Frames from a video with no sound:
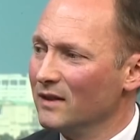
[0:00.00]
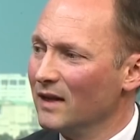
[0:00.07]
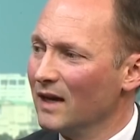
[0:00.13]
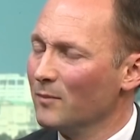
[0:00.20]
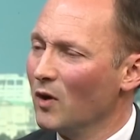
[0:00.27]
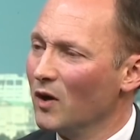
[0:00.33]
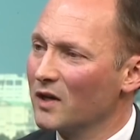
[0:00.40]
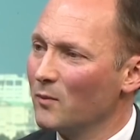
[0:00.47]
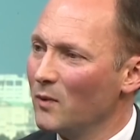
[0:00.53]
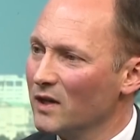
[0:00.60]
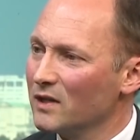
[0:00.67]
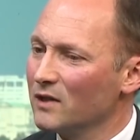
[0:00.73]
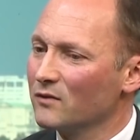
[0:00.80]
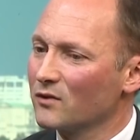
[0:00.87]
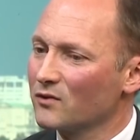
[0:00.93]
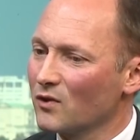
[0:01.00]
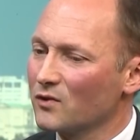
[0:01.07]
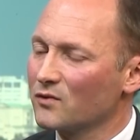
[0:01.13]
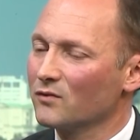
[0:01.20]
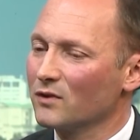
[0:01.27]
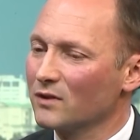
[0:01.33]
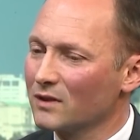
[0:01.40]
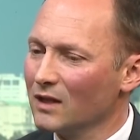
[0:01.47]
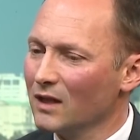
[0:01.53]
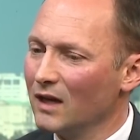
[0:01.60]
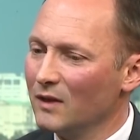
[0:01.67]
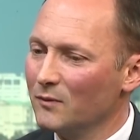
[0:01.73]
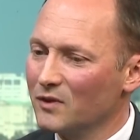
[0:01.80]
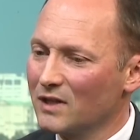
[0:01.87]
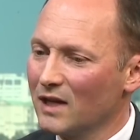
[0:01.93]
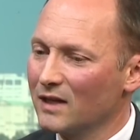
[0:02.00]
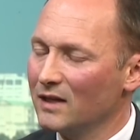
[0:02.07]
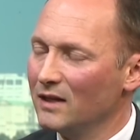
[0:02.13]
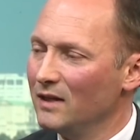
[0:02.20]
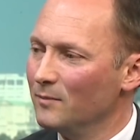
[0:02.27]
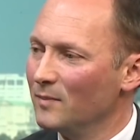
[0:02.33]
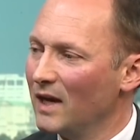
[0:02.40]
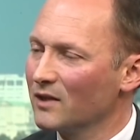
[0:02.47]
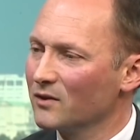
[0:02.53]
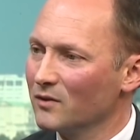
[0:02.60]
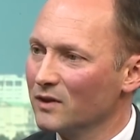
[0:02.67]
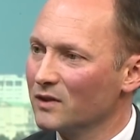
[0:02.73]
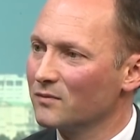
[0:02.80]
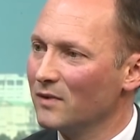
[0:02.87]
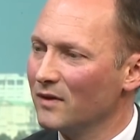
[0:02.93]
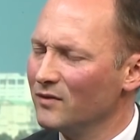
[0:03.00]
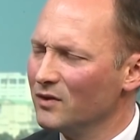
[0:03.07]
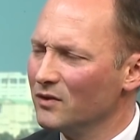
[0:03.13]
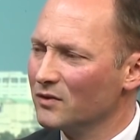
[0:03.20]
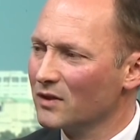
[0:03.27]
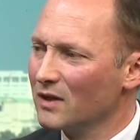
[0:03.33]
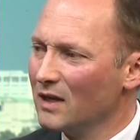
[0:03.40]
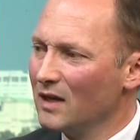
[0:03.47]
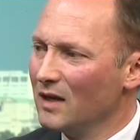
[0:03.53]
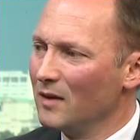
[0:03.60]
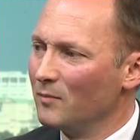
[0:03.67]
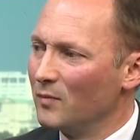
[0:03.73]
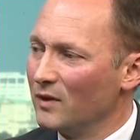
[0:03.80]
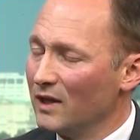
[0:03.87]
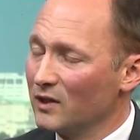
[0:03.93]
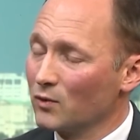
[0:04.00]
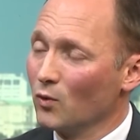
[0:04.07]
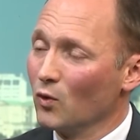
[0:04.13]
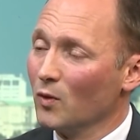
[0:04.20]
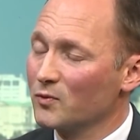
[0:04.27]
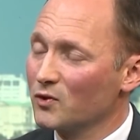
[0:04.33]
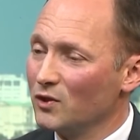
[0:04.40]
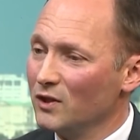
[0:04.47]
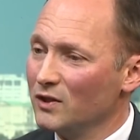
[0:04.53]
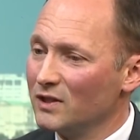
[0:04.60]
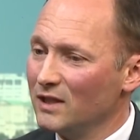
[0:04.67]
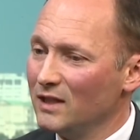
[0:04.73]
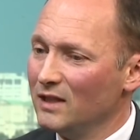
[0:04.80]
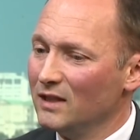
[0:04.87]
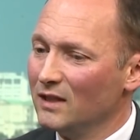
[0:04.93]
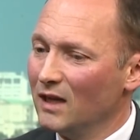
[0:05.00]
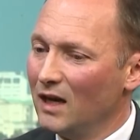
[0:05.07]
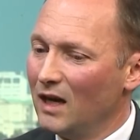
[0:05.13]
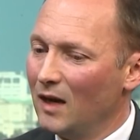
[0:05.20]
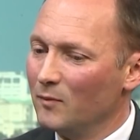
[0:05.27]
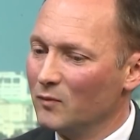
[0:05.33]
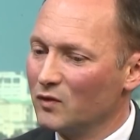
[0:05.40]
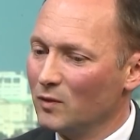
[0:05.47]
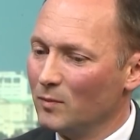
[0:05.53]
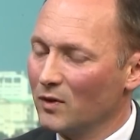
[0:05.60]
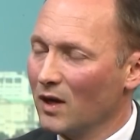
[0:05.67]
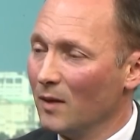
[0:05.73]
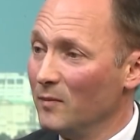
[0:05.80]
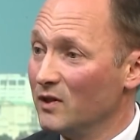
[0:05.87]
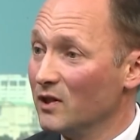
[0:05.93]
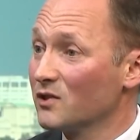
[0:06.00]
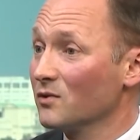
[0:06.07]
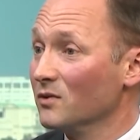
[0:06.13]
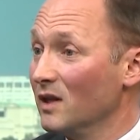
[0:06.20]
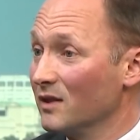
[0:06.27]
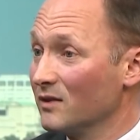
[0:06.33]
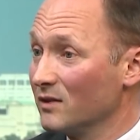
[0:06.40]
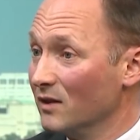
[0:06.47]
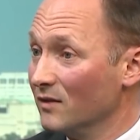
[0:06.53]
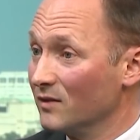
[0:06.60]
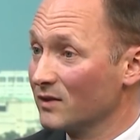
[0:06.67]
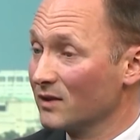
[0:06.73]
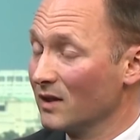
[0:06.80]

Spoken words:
that market went into structural decline, which had an impact on its revenues. But they saw an opportunity to become a digital-led service